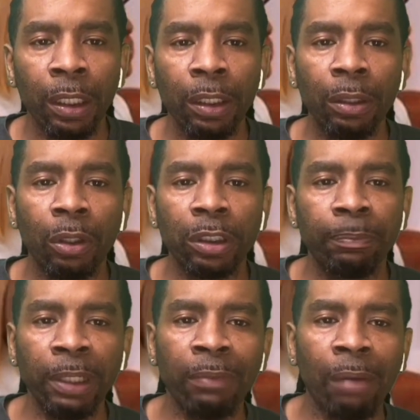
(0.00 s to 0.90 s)
You know, because
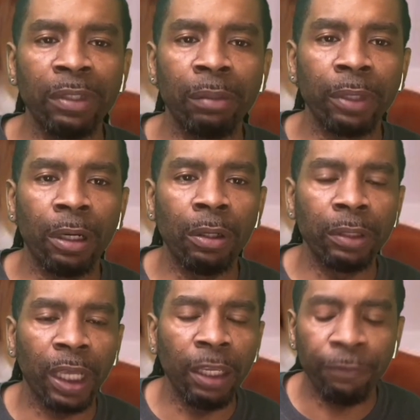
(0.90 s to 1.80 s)
Big Mama and them gone,
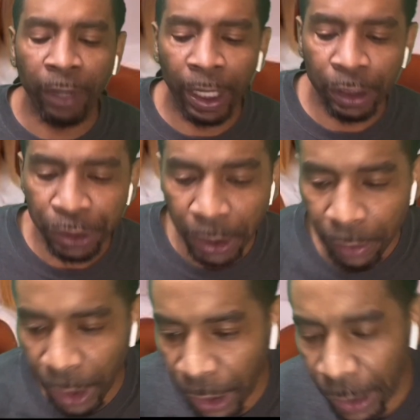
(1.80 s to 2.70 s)
they ain't frying the shit.
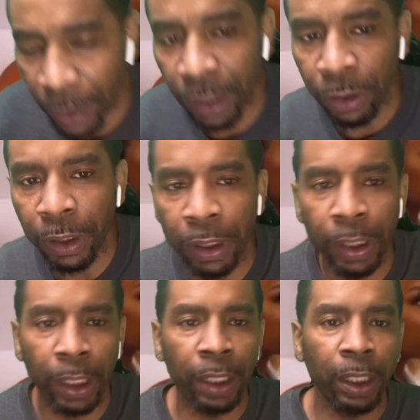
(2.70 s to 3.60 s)
They ain't down there cooking
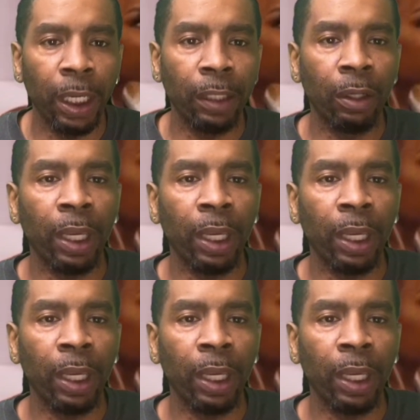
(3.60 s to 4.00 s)
and carrying on.